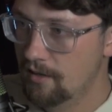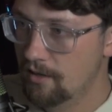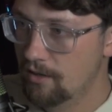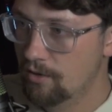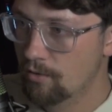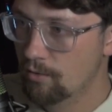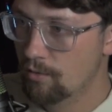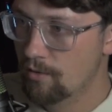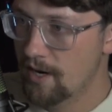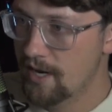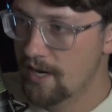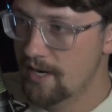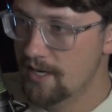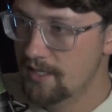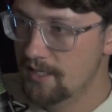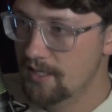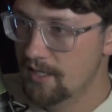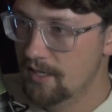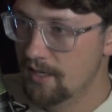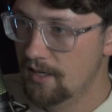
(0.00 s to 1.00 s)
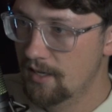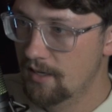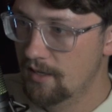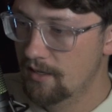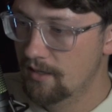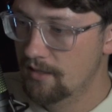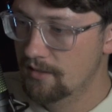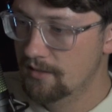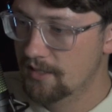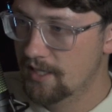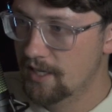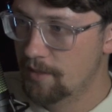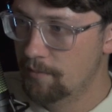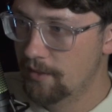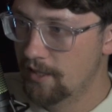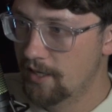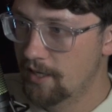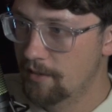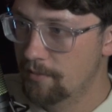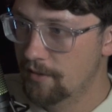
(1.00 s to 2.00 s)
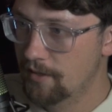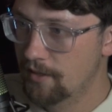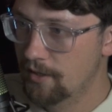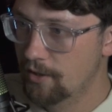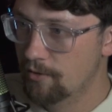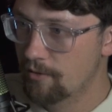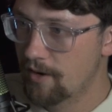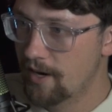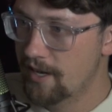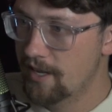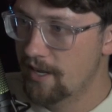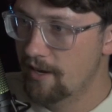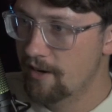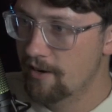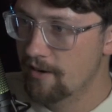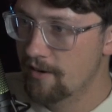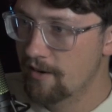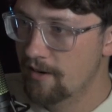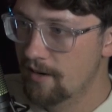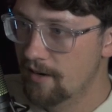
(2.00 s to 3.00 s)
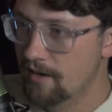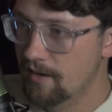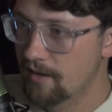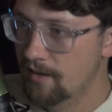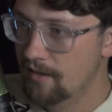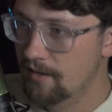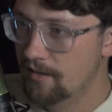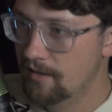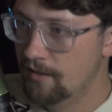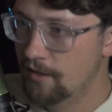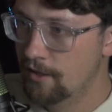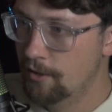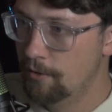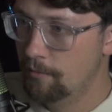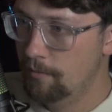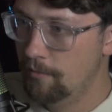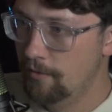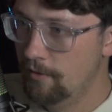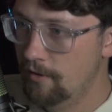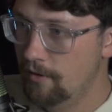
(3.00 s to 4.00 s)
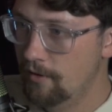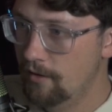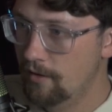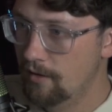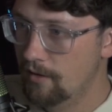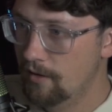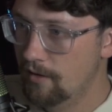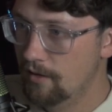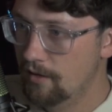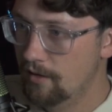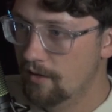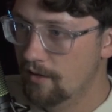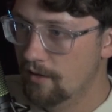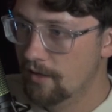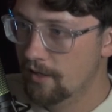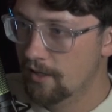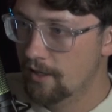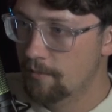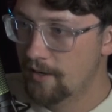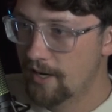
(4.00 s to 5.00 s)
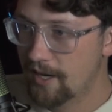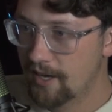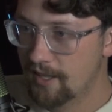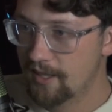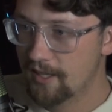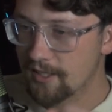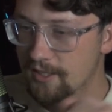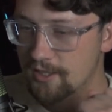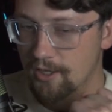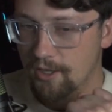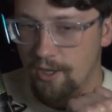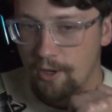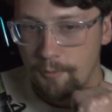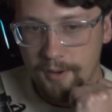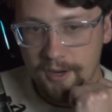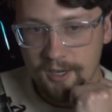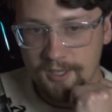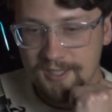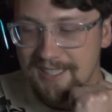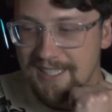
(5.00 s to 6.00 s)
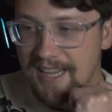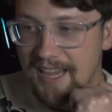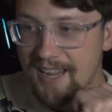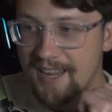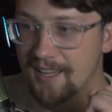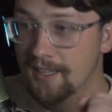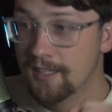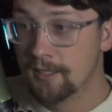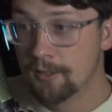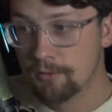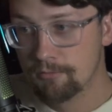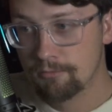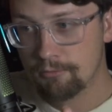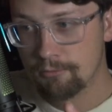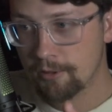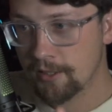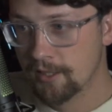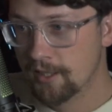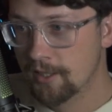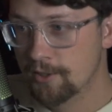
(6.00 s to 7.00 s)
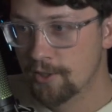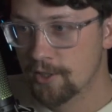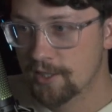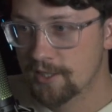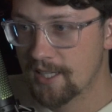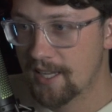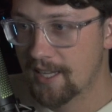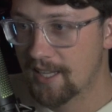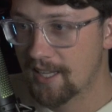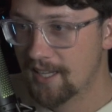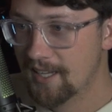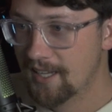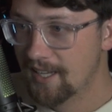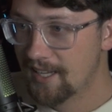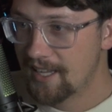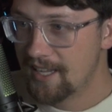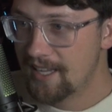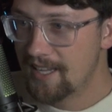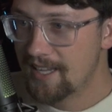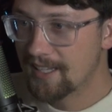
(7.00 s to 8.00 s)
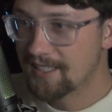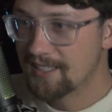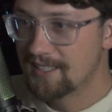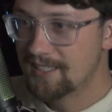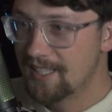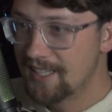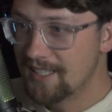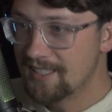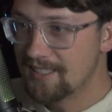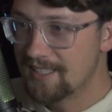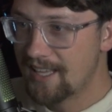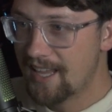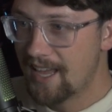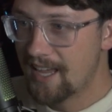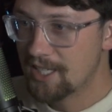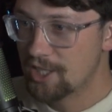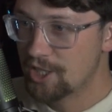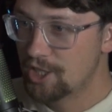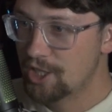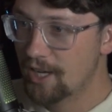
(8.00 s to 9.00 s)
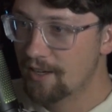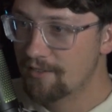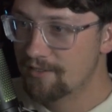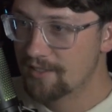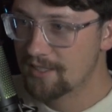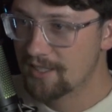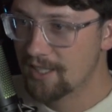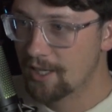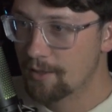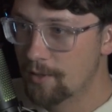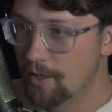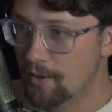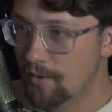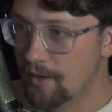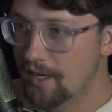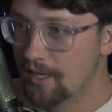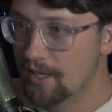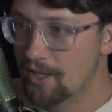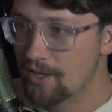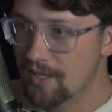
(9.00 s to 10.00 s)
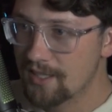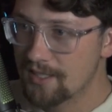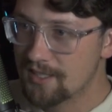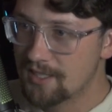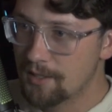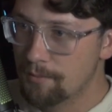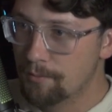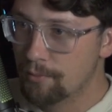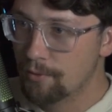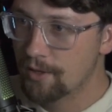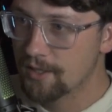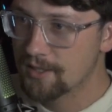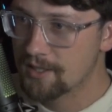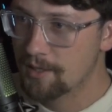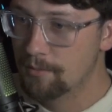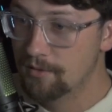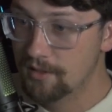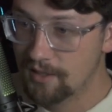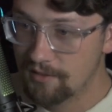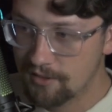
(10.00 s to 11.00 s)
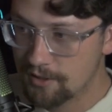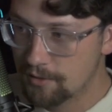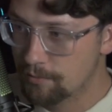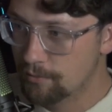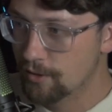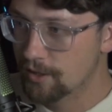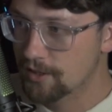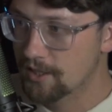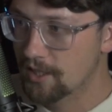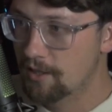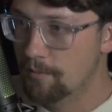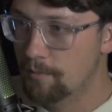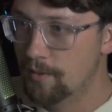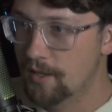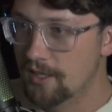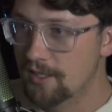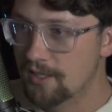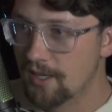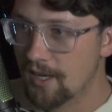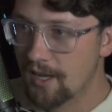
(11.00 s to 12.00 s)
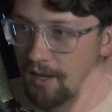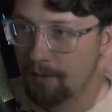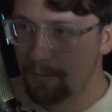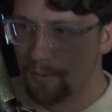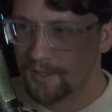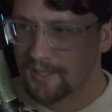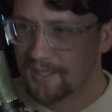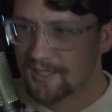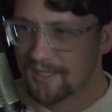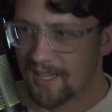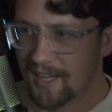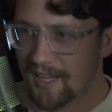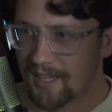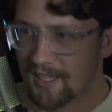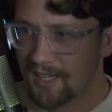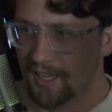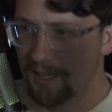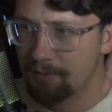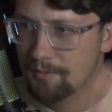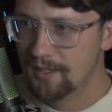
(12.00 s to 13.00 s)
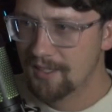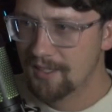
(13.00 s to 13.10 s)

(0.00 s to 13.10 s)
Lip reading: right. It's coming up right here. Nope. Coming out of this. So Gobert's tight. It really looks like he extends that, shoves his elbow in. And you can see Brooks, I believe it's Brooks on the bench, puts his hand up.